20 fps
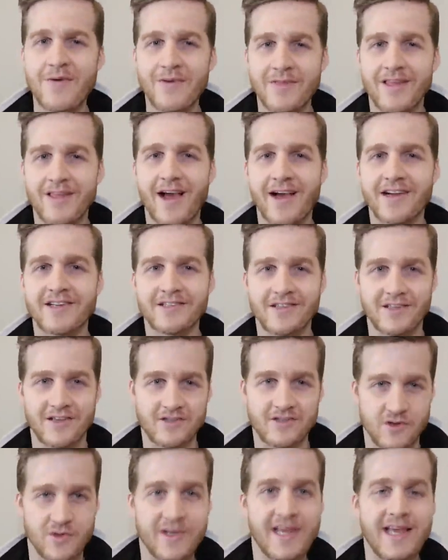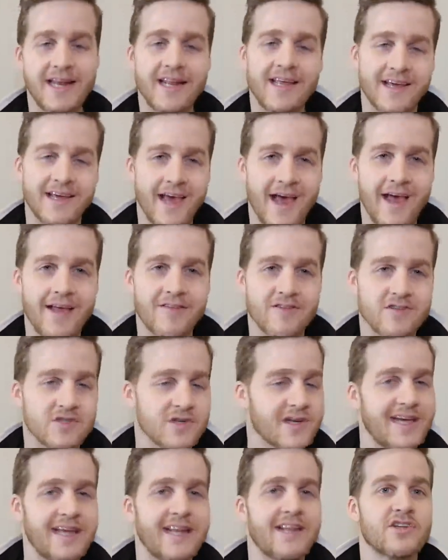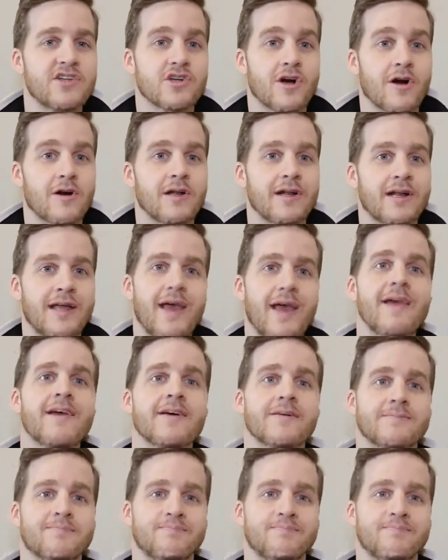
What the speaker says: with the zucchini cake, the zucchini chocolate cake?